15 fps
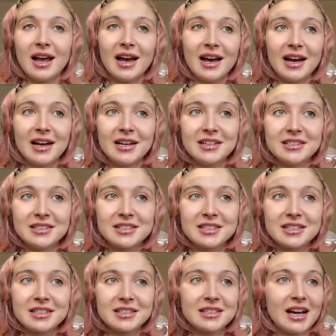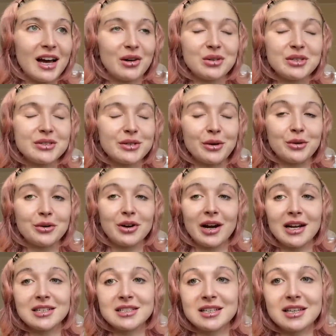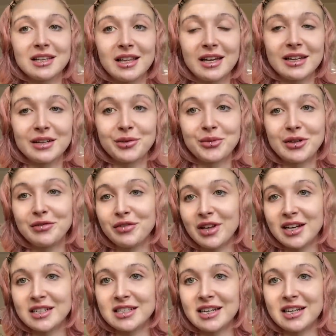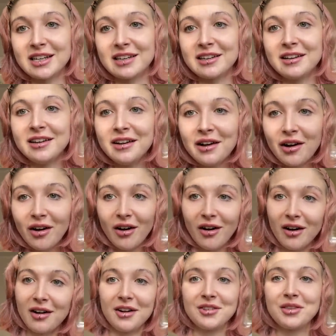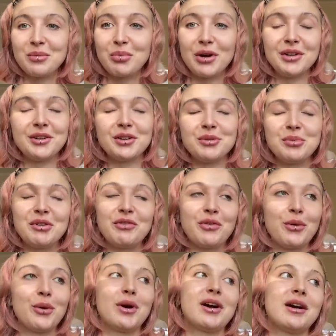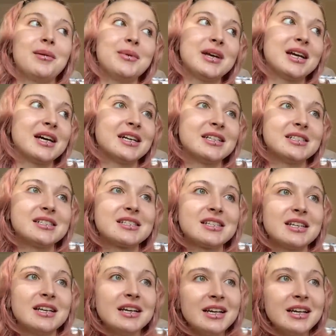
And yeah, it was so crazy, like, reflecting on the bundle before, because